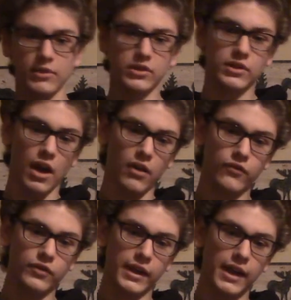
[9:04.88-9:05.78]

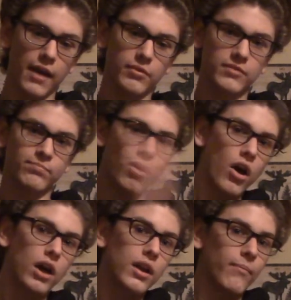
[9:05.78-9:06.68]
stuff. Like, I
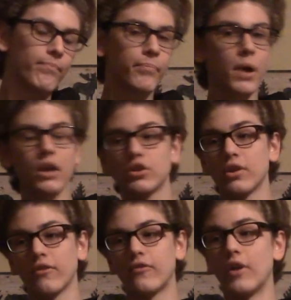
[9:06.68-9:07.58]
bought a bunch
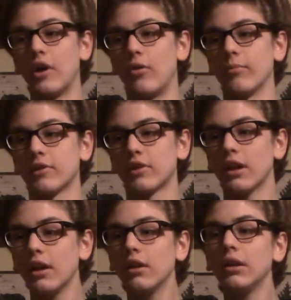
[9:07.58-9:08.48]
of films,
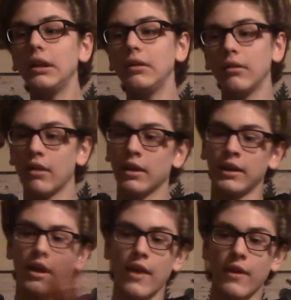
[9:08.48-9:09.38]
and
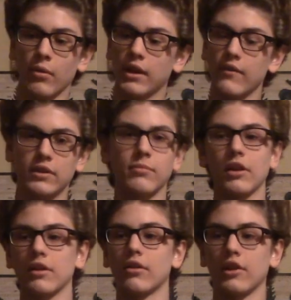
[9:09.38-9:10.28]
they were given to me
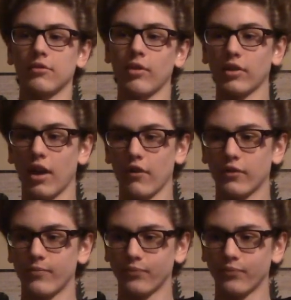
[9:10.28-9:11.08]
as a Christmas gift.